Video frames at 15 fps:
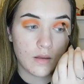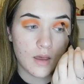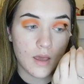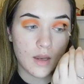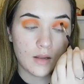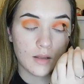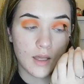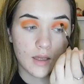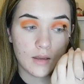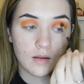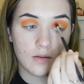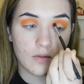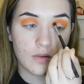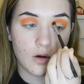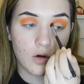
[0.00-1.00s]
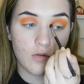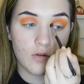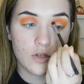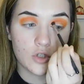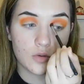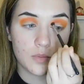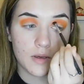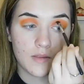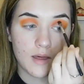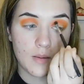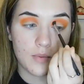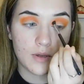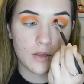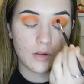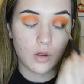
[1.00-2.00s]
And like the orange will be there, but
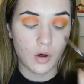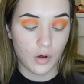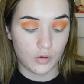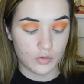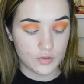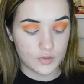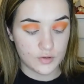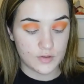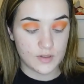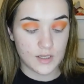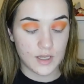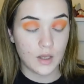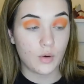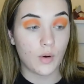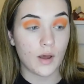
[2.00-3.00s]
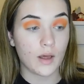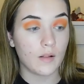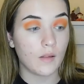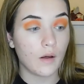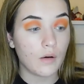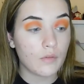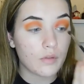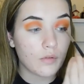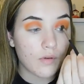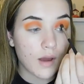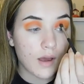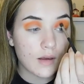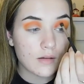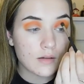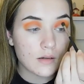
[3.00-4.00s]
you'll also see quite a lot of the
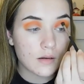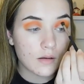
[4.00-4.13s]
red.